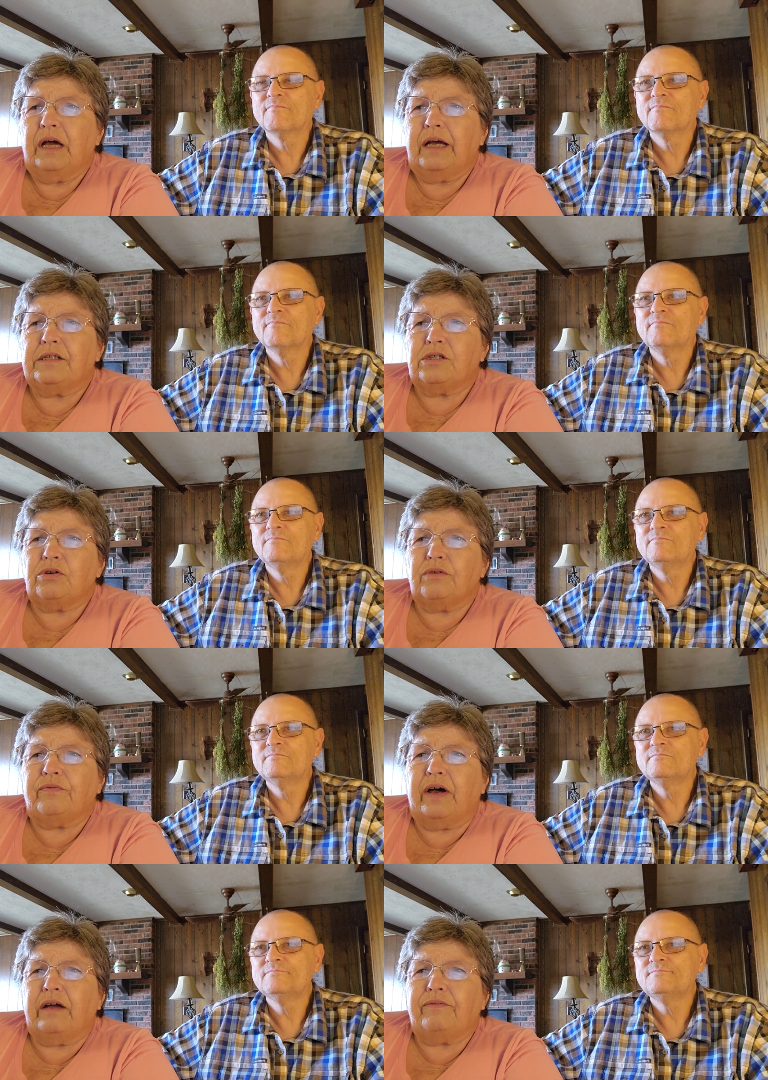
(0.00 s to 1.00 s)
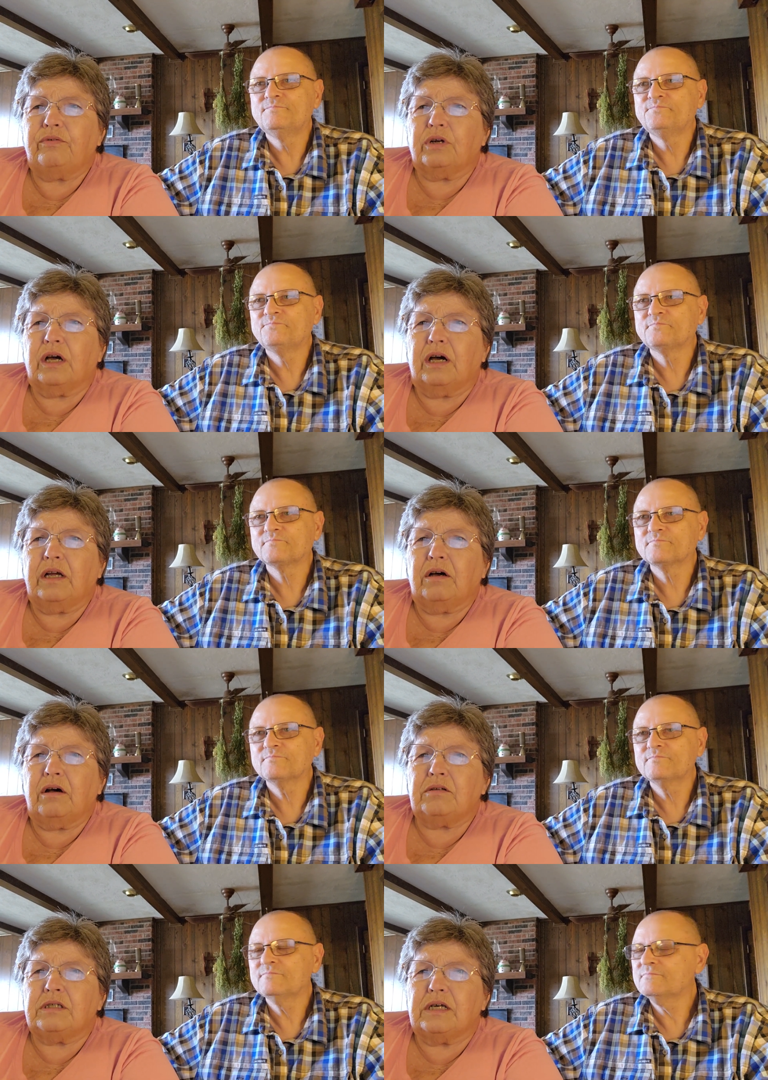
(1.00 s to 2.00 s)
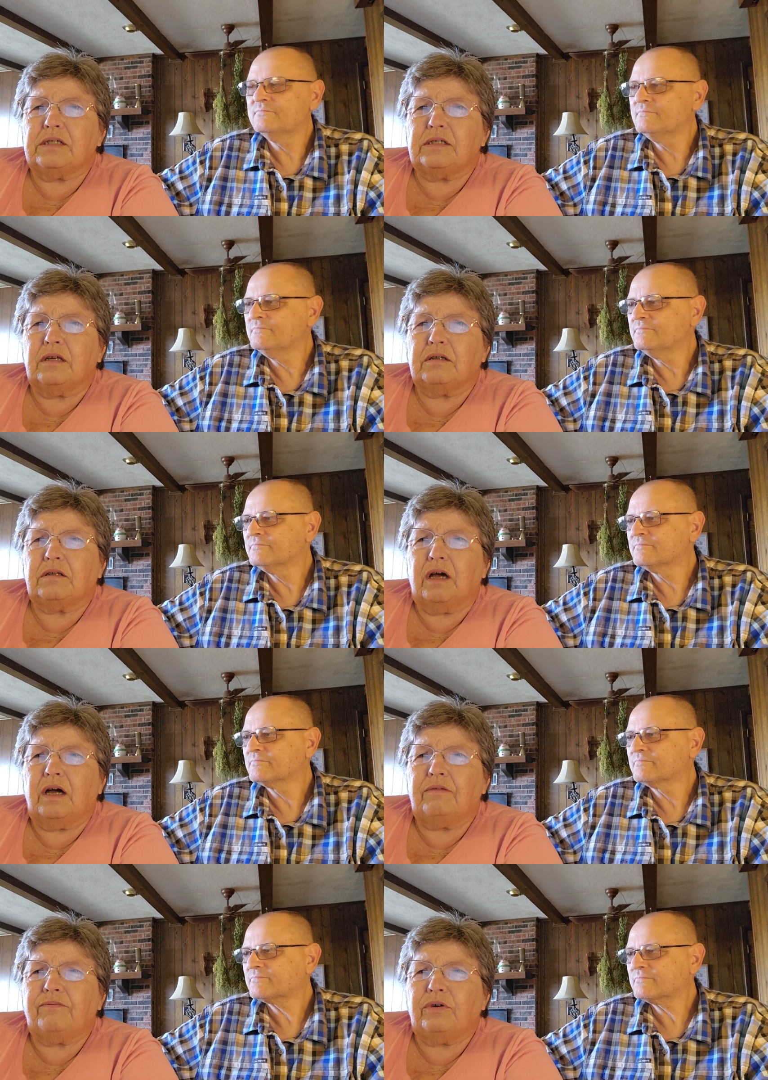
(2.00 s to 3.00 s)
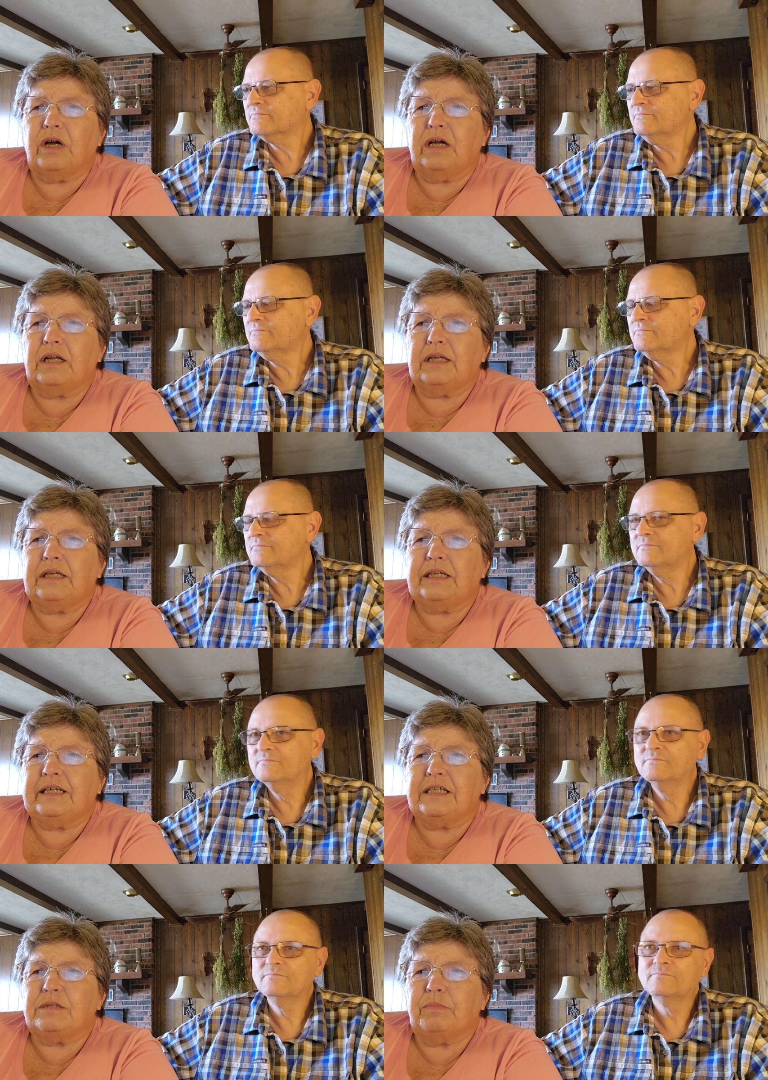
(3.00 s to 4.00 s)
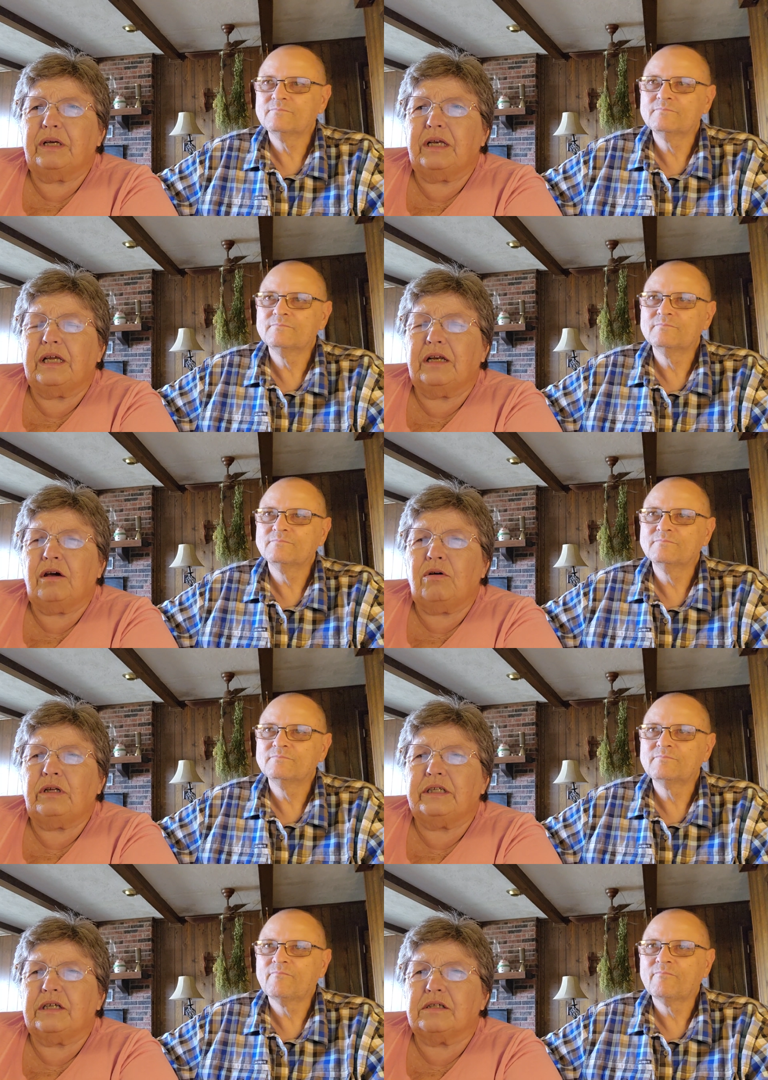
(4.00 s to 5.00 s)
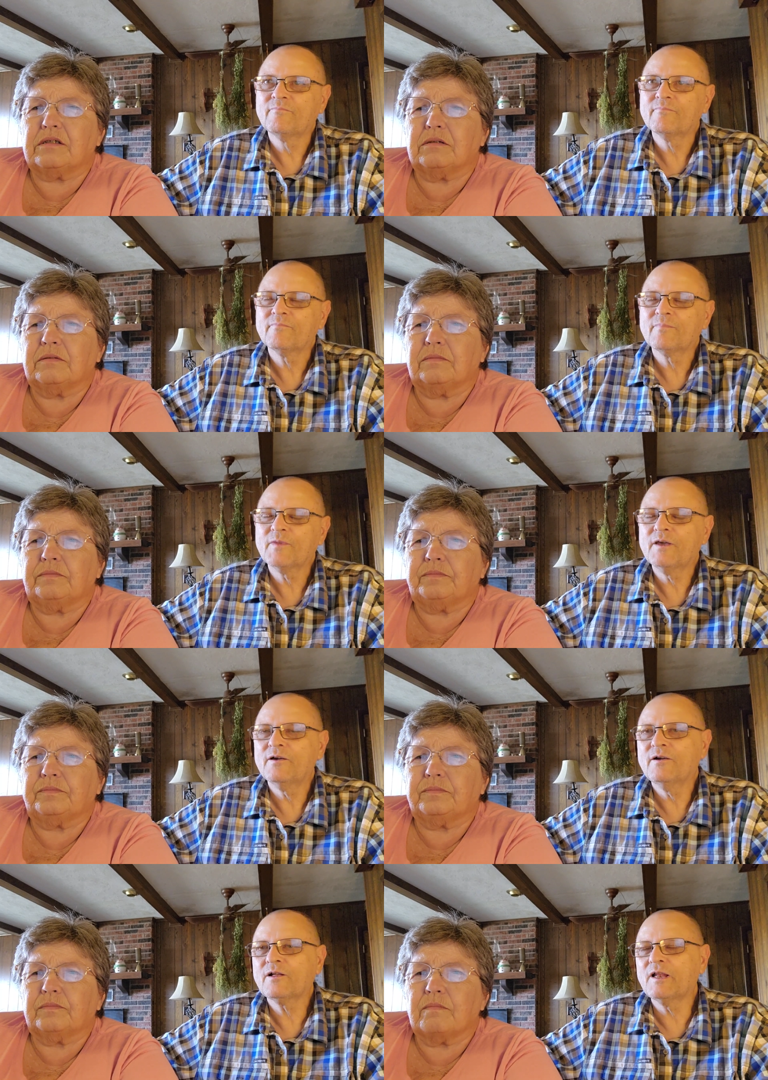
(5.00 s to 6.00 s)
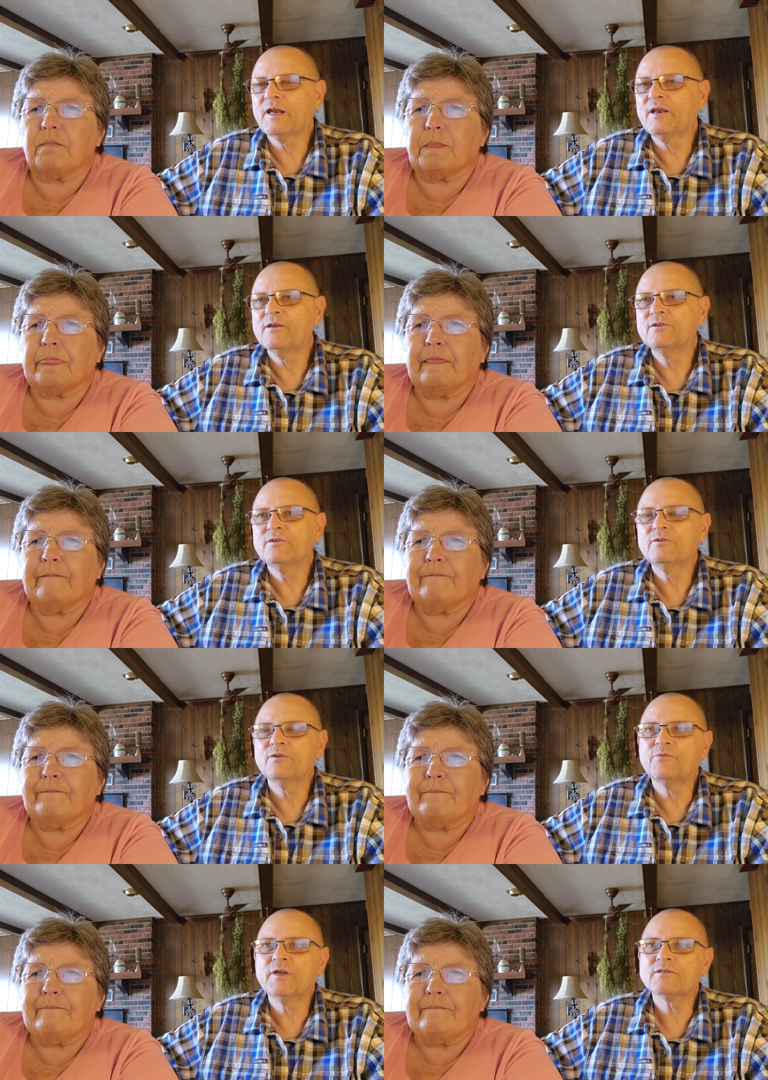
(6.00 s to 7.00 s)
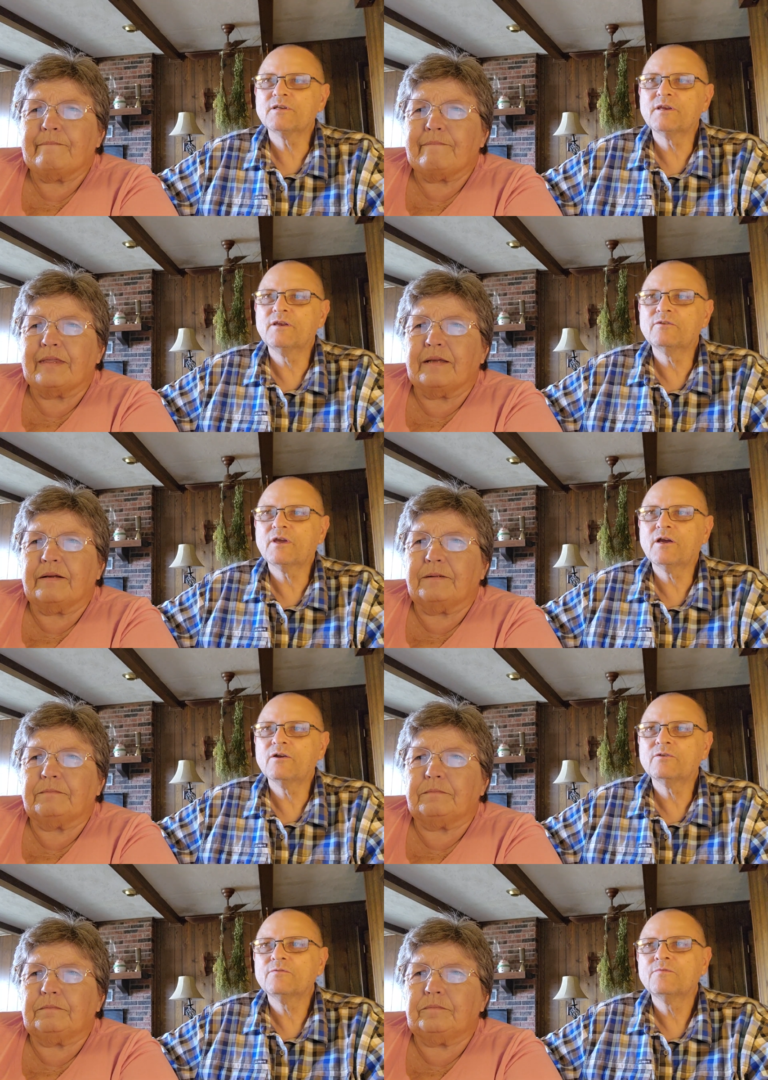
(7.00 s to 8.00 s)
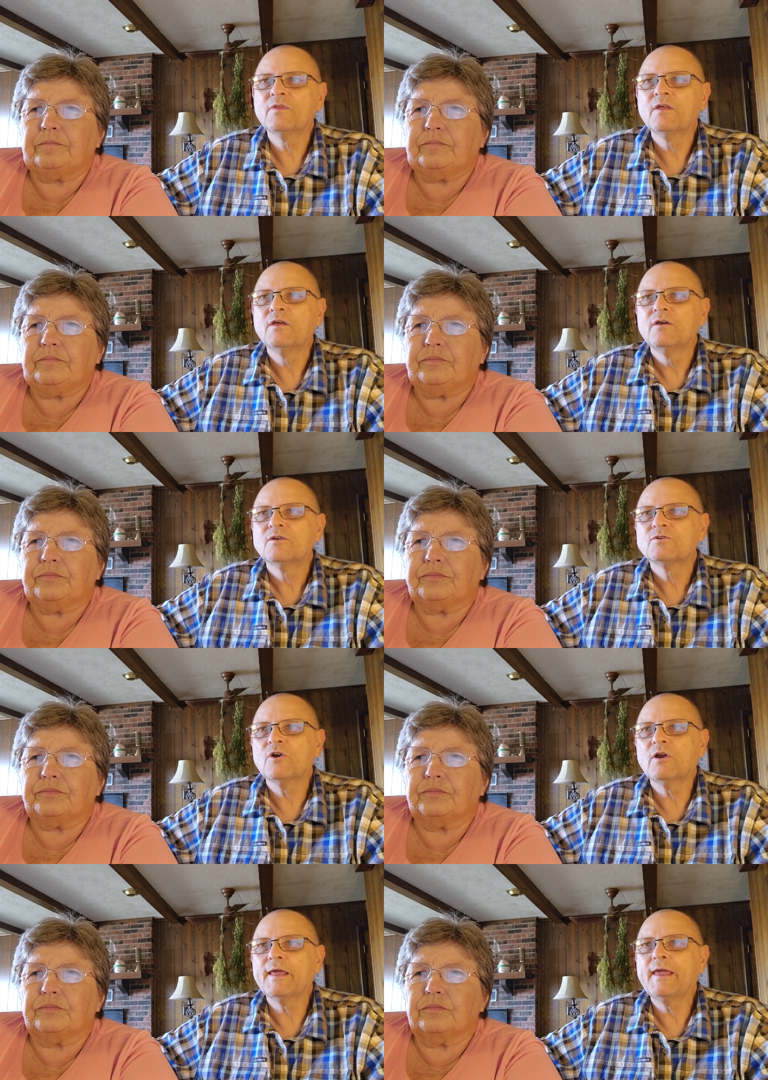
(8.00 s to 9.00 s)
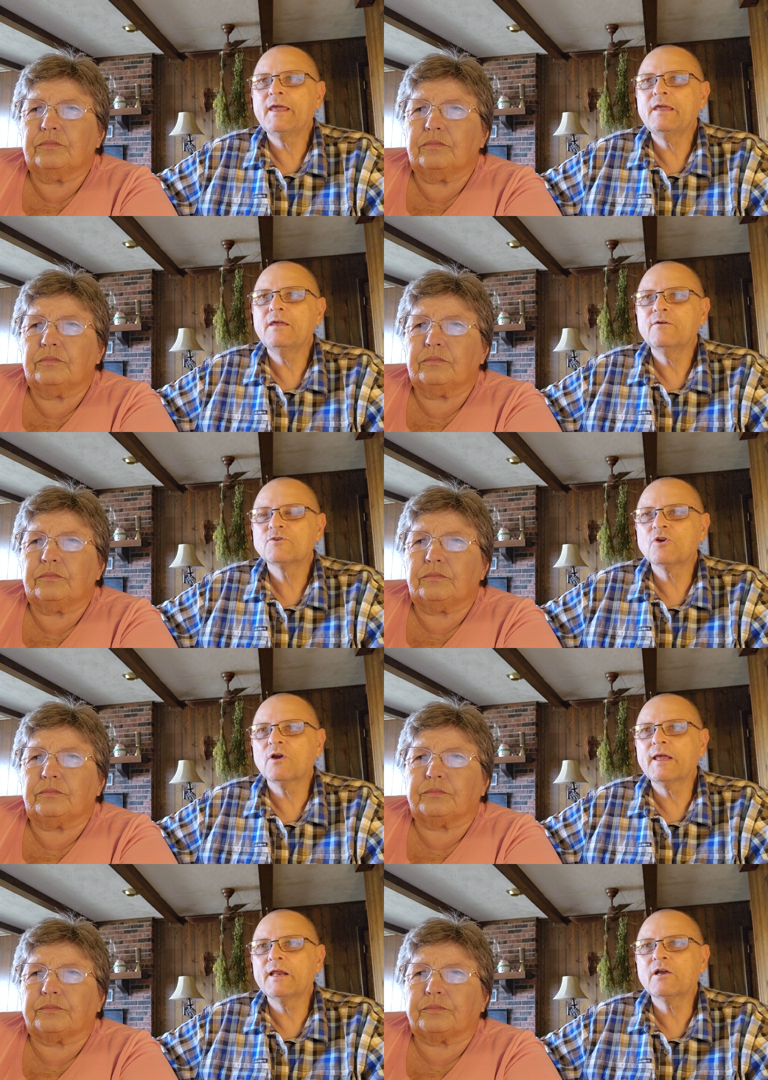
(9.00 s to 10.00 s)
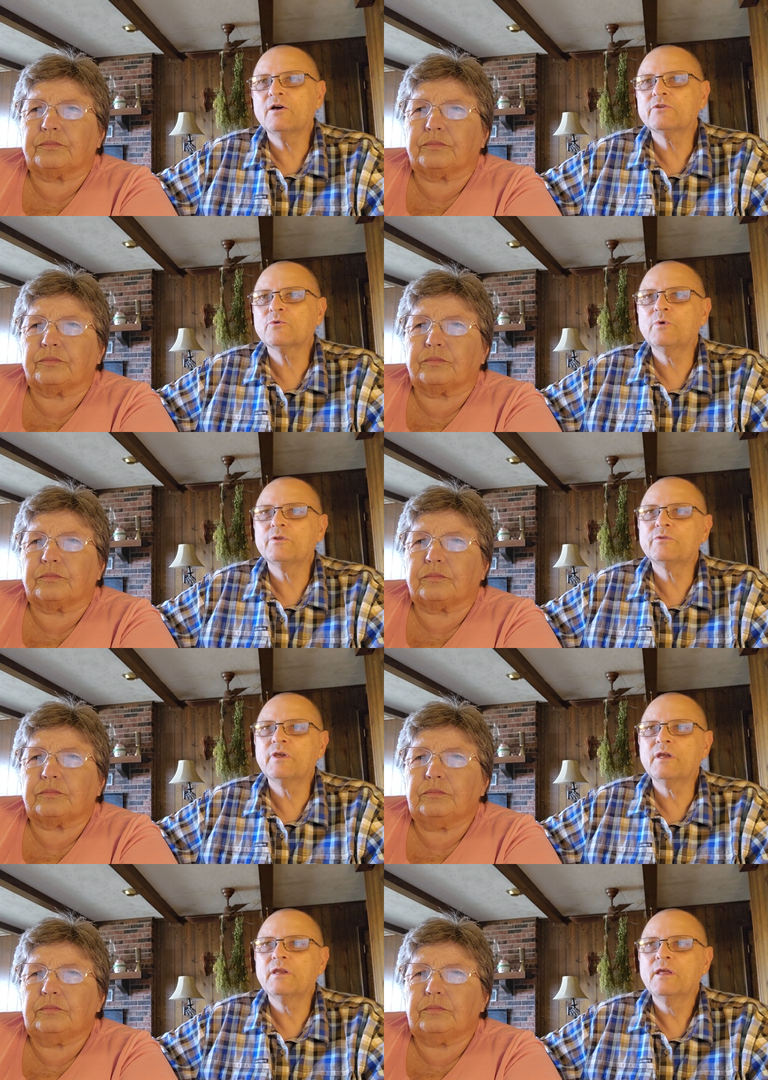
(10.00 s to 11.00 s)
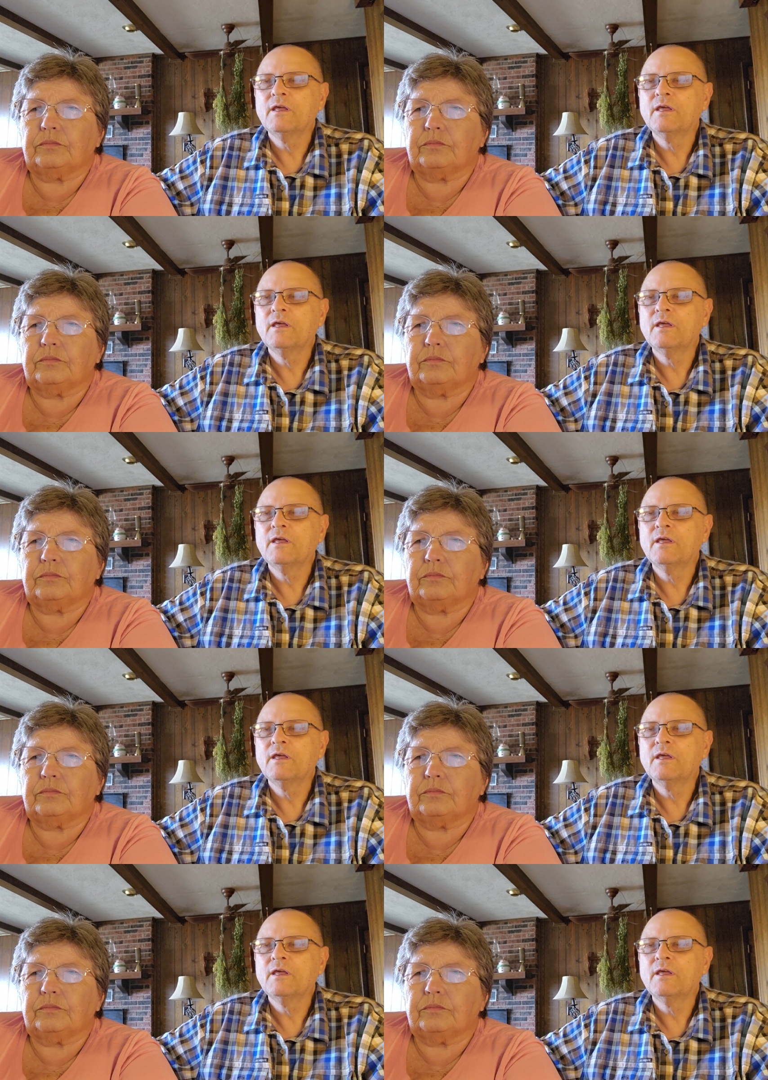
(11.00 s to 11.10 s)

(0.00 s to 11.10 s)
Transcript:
Speaker 1: and certify, for God calls us not for uncleanness, but in holiness
Speaker 2: yeah, uncleanliness is the fleshly desires. Mm-hmm. Surely he, surely in consequence, then,